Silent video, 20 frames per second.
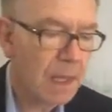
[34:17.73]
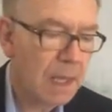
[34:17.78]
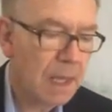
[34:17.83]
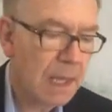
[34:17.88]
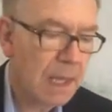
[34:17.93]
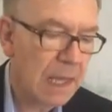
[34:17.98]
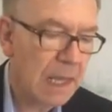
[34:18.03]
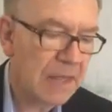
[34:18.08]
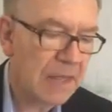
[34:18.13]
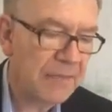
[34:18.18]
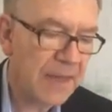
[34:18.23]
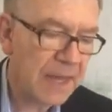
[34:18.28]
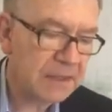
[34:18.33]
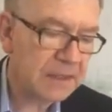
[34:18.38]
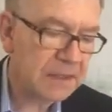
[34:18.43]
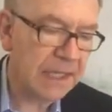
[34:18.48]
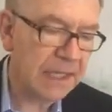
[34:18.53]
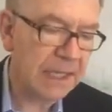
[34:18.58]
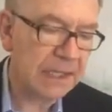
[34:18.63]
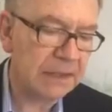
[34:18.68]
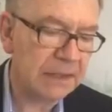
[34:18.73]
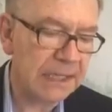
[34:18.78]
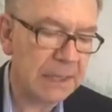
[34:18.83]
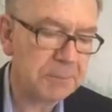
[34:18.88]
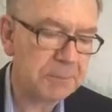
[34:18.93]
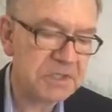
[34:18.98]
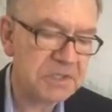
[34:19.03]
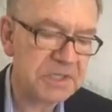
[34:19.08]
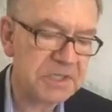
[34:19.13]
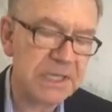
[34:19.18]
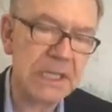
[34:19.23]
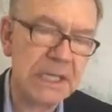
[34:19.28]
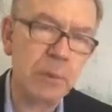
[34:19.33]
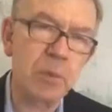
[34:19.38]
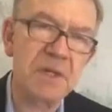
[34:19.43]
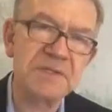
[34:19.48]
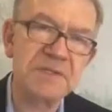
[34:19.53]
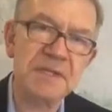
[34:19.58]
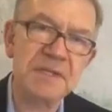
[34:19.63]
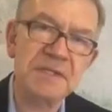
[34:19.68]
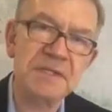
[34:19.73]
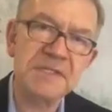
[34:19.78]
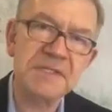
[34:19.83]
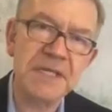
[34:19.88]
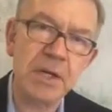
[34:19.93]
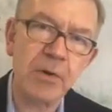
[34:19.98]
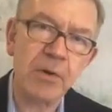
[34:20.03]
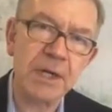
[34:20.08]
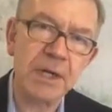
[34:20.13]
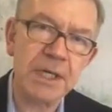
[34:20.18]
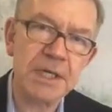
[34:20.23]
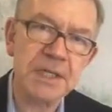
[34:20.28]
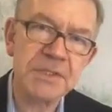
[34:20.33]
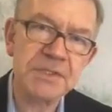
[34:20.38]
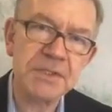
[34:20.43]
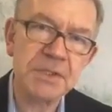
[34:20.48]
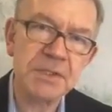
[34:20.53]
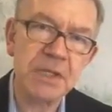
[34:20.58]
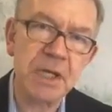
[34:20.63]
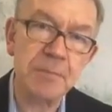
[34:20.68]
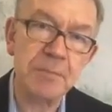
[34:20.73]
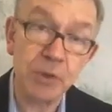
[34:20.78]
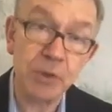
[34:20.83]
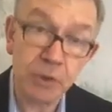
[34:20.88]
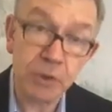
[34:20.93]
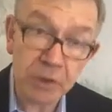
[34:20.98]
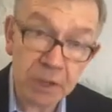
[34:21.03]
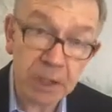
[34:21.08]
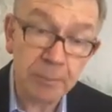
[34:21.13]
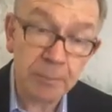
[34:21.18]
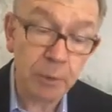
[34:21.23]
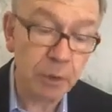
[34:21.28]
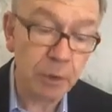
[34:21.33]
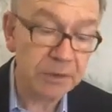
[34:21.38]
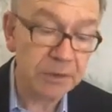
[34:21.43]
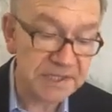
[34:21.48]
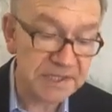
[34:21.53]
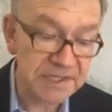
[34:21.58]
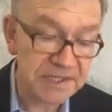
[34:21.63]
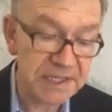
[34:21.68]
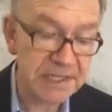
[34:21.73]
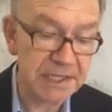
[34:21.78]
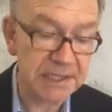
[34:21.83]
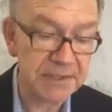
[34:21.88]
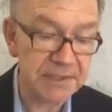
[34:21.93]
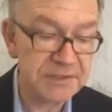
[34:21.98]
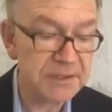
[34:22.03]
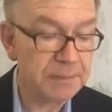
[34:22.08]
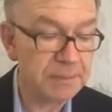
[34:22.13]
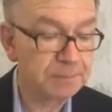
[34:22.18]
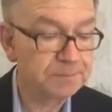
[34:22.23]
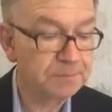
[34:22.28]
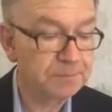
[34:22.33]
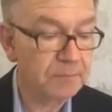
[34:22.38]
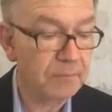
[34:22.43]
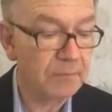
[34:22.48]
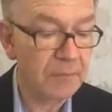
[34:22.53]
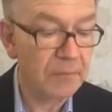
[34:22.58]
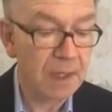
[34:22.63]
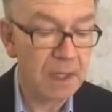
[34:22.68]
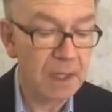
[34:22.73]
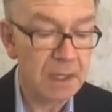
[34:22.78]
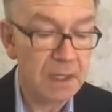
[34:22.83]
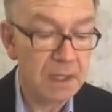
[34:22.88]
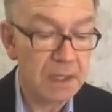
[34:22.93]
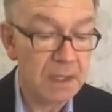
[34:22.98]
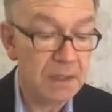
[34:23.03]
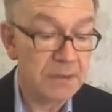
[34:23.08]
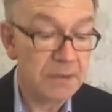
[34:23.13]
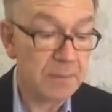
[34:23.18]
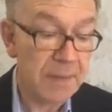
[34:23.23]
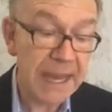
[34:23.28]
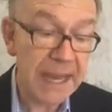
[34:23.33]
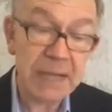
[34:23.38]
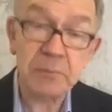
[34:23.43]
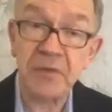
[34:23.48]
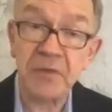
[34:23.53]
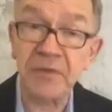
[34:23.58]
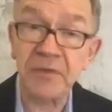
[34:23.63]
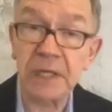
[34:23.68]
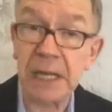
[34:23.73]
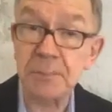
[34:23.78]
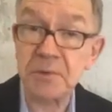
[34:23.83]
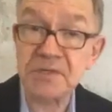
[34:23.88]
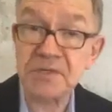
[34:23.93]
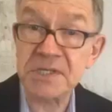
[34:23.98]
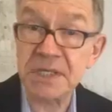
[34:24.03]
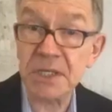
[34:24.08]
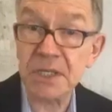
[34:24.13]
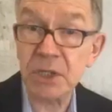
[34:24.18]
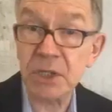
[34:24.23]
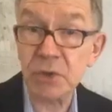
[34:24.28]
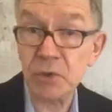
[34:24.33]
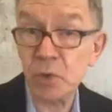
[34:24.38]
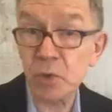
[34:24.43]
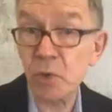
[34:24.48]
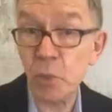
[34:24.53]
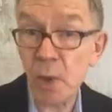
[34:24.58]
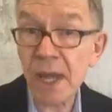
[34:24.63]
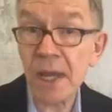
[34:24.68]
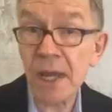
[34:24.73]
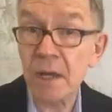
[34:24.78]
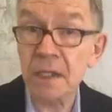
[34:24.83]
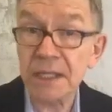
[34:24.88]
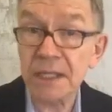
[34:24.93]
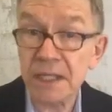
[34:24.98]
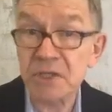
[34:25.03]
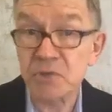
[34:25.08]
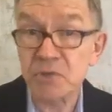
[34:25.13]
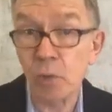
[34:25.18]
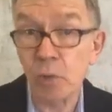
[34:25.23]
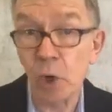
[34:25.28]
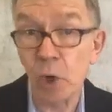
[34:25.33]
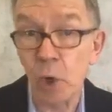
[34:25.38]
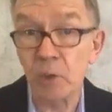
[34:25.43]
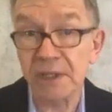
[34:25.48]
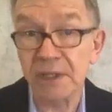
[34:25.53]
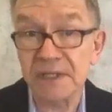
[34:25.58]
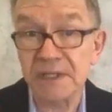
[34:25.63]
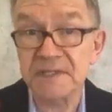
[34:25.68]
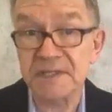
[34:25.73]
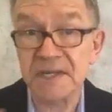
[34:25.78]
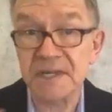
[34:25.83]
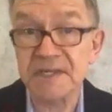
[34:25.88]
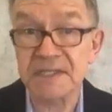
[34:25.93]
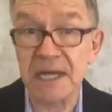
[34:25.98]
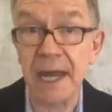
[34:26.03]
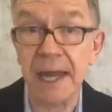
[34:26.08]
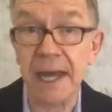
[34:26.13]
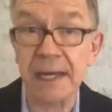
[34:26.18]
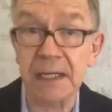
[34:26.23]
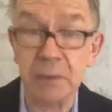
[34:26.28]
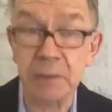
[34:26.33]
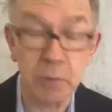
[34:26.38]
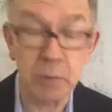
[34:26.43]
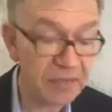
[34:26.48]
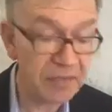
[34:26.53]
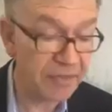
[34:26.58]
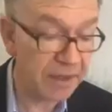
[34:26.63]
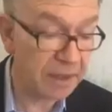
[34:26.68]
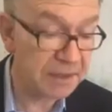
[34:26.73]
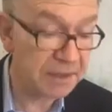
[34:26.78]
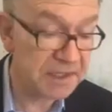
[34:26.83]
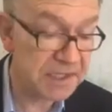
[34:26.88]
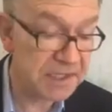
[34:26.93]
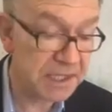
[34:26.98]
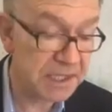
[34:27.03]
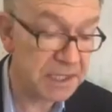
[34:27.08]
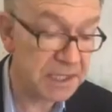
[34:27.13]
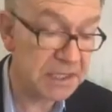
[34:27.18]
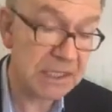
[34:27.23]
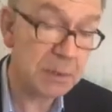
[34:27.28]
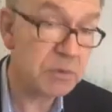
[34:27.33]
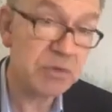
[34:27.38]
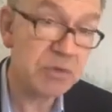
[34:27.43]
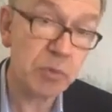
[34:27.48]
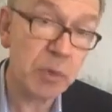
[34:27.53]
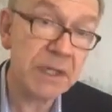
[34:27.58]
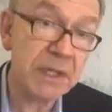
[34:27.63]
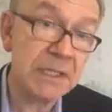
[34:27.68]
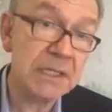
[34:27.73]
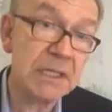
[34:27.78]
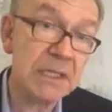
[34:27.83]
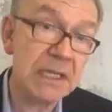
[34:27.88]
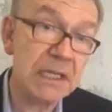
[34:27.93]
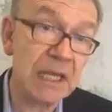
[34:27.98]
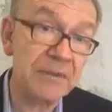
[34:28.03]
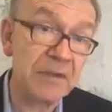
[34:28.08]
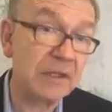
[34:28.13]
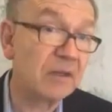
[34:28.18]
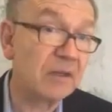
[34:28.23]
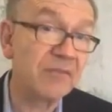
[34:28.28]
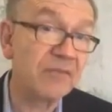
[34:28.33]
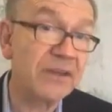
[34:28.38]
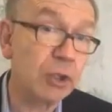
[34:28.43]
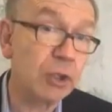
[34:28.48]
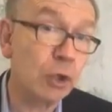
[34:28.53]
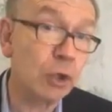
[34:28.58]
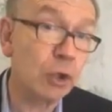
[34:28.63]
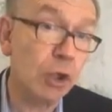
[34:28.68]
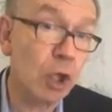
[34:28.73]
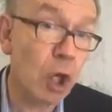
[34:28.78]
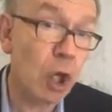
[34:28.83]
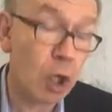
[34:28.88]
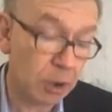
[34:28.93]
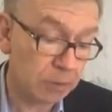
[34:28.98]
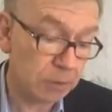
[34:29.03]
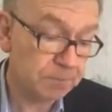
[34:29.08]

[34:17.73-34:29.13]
In that day, leprosy was a serious communicable disease. The man with leprosy knew well his role in society with that disease. It was written in the Levitical law.